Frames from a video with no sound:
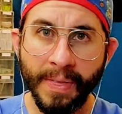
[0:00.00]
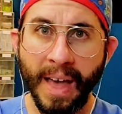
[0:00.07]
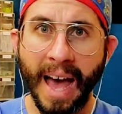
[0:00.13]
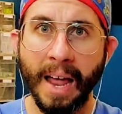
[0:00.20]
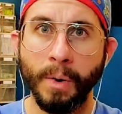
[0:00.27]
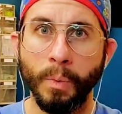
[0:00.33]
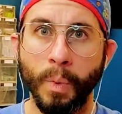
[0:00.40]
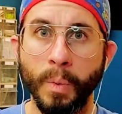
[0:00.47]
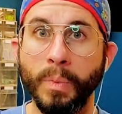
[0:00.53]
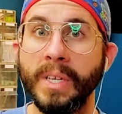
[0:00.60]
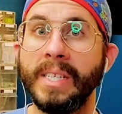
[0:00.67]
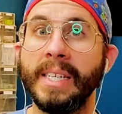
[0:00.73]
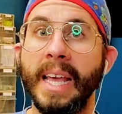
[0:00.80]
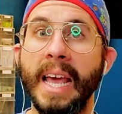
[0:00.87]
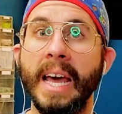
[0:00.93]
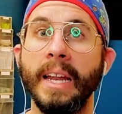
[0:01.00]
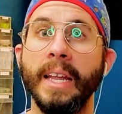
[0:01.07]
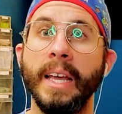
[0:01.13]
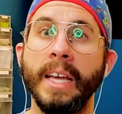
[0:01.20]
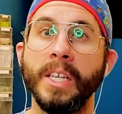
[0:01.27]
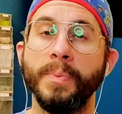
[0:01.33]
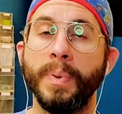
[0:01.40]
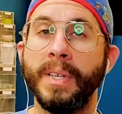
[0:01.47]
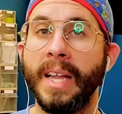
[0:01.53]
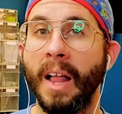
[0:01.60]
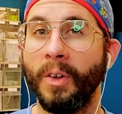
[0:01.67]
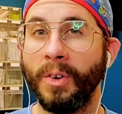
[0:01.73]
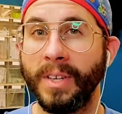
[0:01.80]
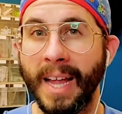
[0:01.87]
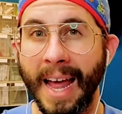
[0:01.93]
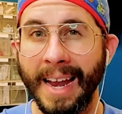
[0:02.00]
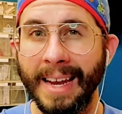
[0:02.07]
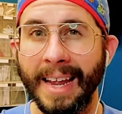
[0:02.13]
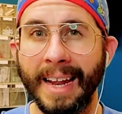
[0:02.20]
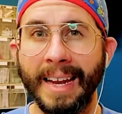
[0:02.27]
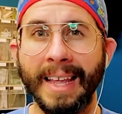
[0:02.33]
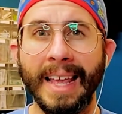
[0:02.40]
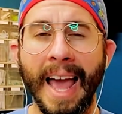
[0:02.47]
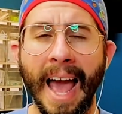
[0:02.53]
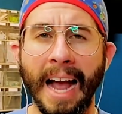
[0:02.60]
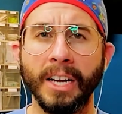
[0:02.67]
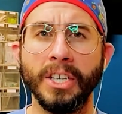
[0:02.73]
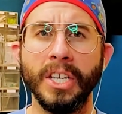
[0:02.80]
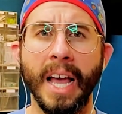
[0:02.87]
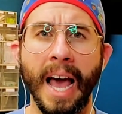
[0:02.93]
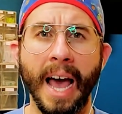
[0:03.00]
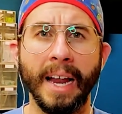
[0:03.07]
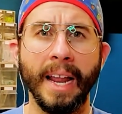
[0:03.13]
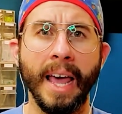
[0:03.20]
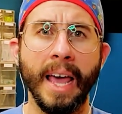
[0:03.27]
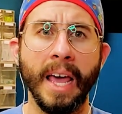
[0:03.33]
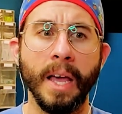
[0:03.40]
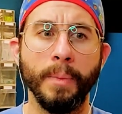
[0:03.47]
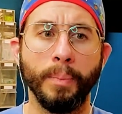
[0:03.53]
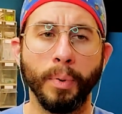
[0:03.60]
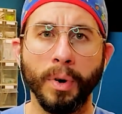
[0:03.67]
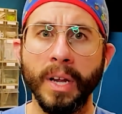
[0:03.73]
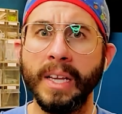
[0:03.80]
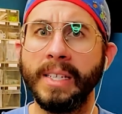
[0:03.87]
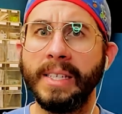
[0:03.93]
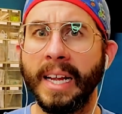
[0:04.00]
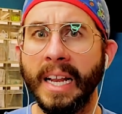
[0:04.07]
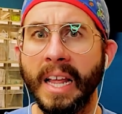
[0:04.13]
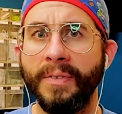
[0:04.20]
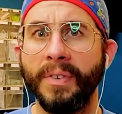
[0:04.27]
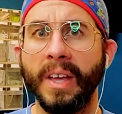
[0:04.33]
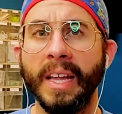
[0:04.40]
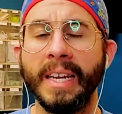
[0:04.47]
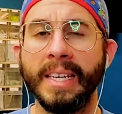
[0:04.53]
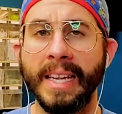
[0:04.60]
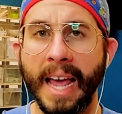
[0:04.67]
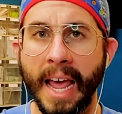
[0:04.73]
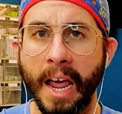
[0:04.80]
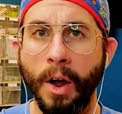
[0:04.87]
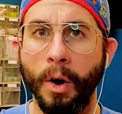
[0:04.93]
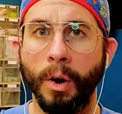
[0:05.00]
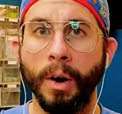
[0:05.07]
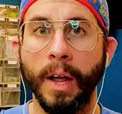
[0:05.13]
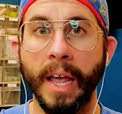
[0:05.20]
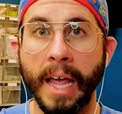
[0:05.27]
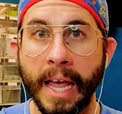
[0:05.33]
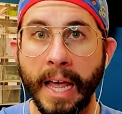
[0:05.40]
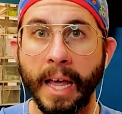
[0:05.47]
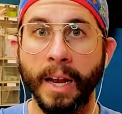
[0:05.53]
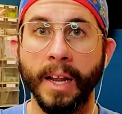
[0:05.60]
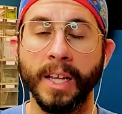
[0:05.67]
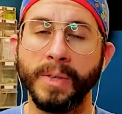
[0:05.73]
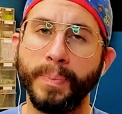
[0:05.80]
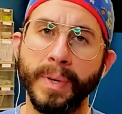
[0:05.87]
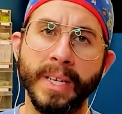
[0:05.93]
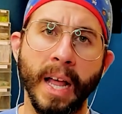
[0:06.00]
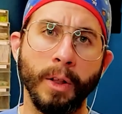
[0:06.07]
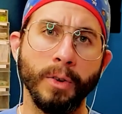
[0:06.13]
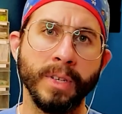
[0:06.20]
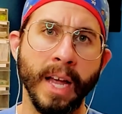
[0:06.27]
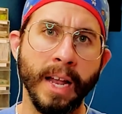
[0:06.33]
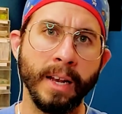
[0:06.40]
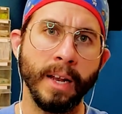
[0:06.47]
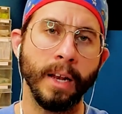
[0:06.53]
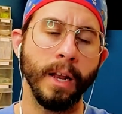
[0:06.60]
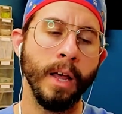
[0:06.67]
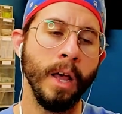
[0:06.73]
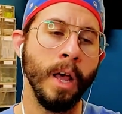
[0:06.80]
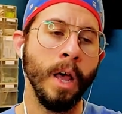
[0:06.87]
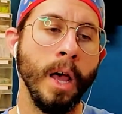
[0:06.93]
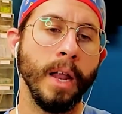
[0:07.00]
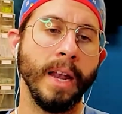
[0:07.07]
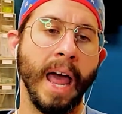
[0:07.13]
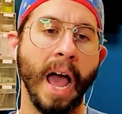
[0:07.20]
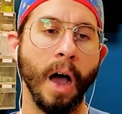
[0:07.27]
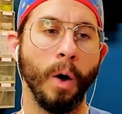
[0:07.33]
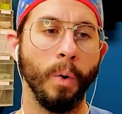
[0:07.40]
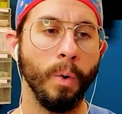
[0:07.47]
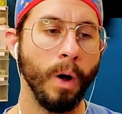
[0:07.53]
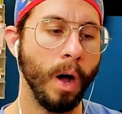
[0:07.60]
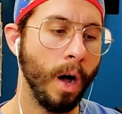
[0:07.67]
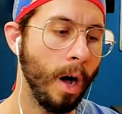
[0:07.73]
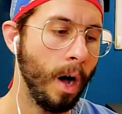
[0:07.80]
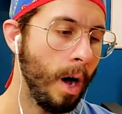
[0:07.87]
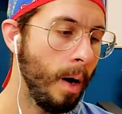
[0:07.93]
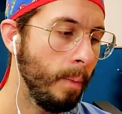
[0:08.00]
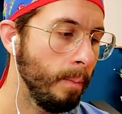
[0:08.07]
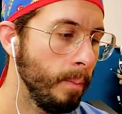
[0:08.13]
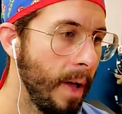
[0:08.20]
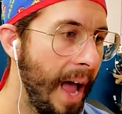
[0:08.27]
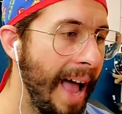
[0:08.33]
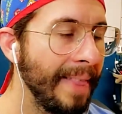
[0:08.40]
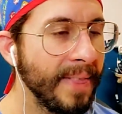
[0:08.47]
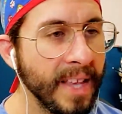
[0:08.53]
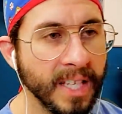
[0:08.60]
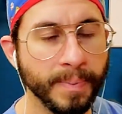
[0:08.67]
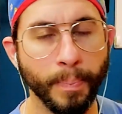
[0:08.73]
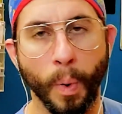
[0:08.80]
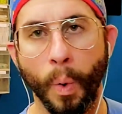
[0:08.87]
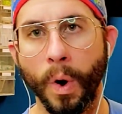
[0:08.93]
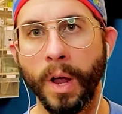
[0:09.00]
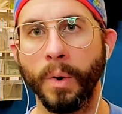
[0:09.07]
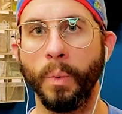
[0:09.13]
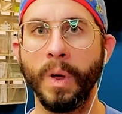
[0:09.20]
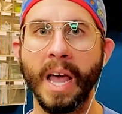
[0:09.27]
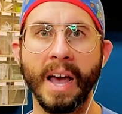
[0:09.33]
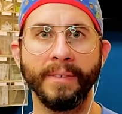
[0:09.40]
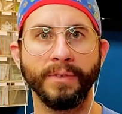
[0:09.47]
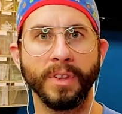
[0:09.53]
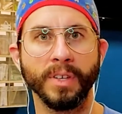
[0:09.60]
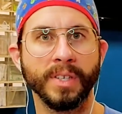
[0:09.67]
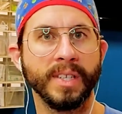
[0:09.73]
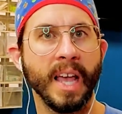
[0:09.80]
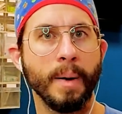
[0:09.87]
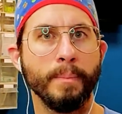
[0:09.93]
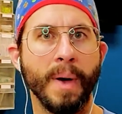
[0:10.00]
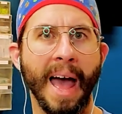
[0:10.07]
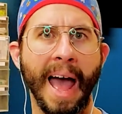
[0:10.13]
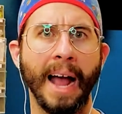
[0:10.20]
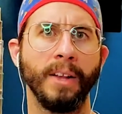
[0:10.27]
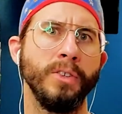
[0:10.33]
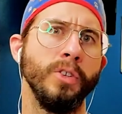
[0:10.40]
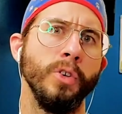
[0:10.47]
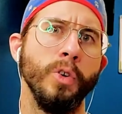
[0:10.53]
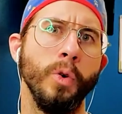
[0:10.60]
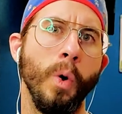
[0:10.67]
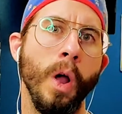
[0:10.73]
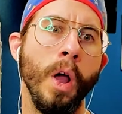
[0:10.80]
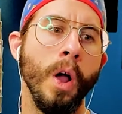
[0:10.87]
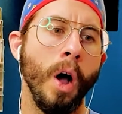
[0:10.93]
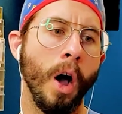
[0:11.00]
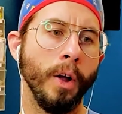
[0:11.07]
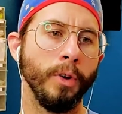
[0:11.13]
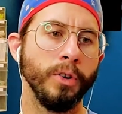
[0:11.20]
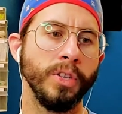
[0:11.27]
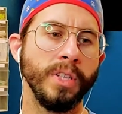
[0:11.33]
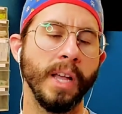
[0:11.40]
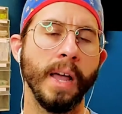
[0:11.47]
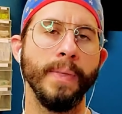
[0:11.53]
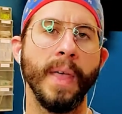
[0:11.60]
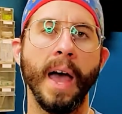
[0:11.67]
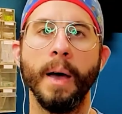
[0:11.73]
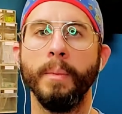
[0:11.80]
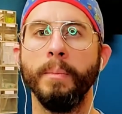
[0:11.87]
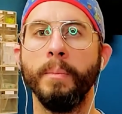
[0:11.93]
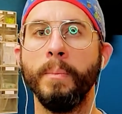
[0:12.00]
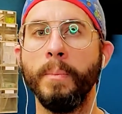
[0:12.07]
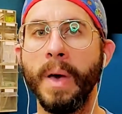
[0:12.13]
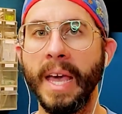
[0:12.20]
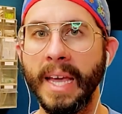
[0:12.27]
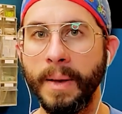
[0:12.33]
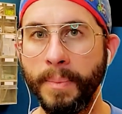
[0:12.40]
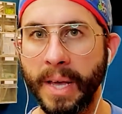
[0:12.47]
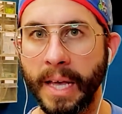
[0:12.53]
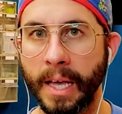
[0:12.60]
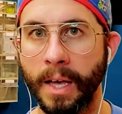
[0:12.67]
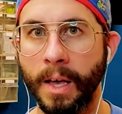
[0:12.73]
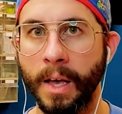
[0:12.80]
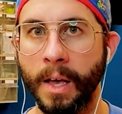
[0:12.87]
that when we scanned his patellar tendon, he actually had a pretty significant tear in his patellar tendon. Now, um, at this point, we have to step back to understand that maybe